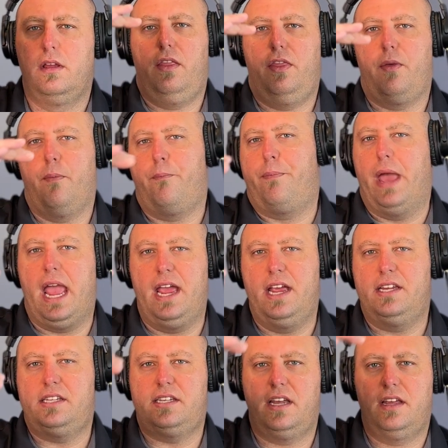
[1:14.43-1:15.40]
the
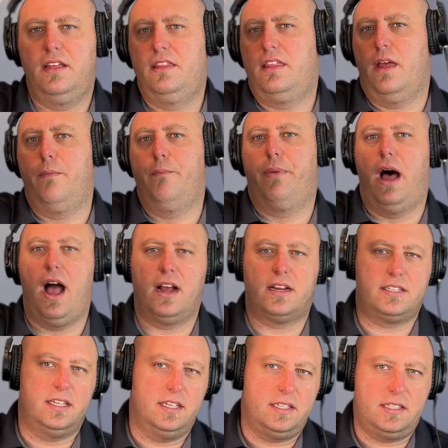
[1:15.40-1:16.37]
base, then
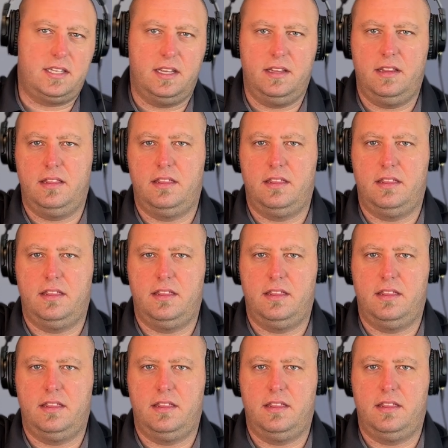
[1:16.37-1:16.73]
boxes,